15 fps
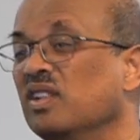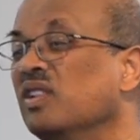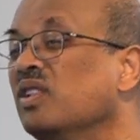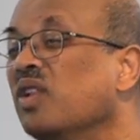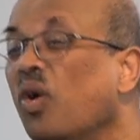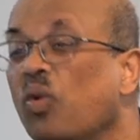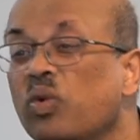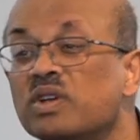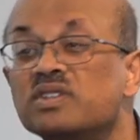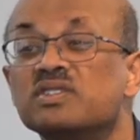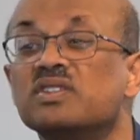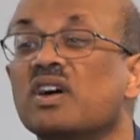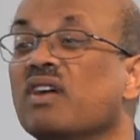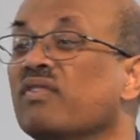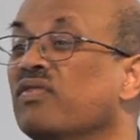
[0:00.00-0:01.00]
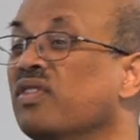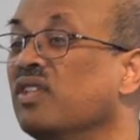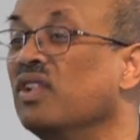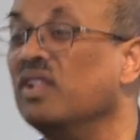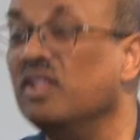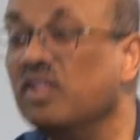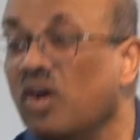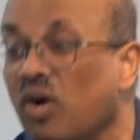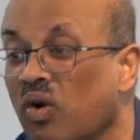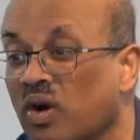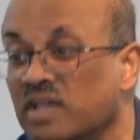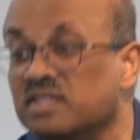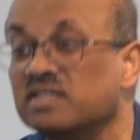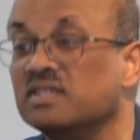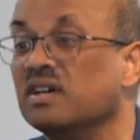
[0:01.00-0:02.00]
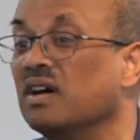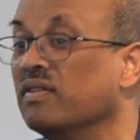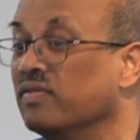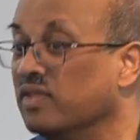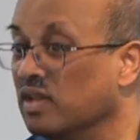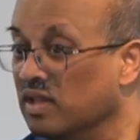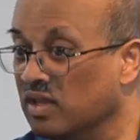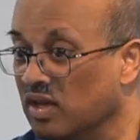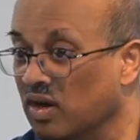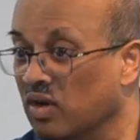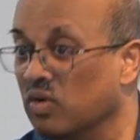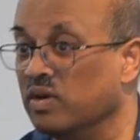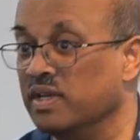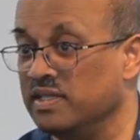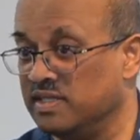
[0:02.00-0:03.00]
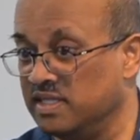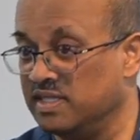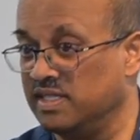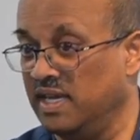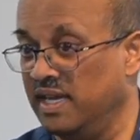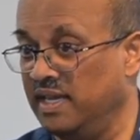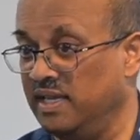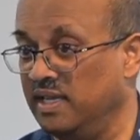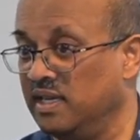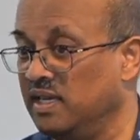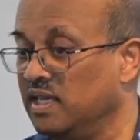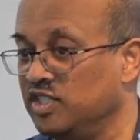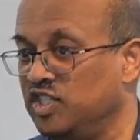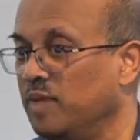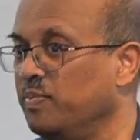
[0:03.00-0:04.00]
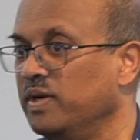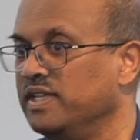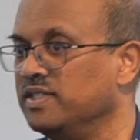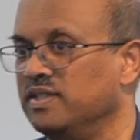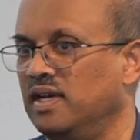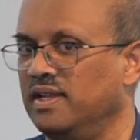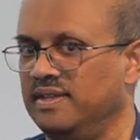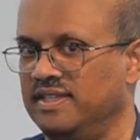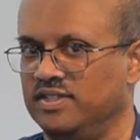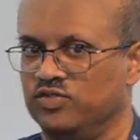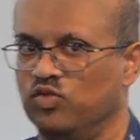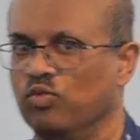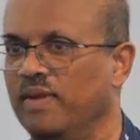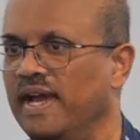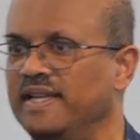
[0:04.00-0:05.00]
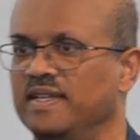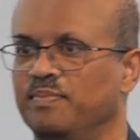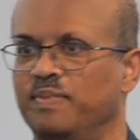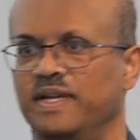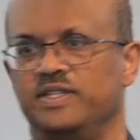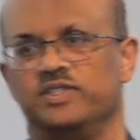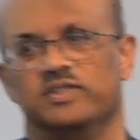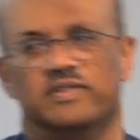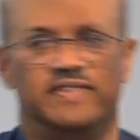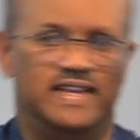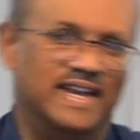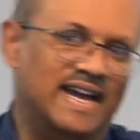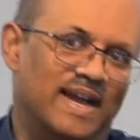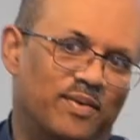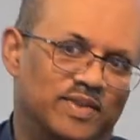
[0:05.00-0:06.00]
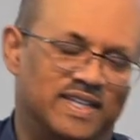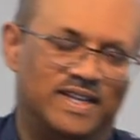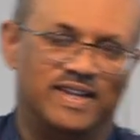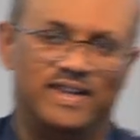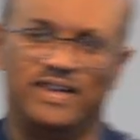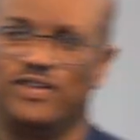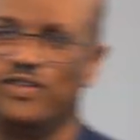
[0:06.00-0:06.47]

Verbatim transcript: the lowest of the lowest of the low in society. Shepard is not this romantic picture of the guy with the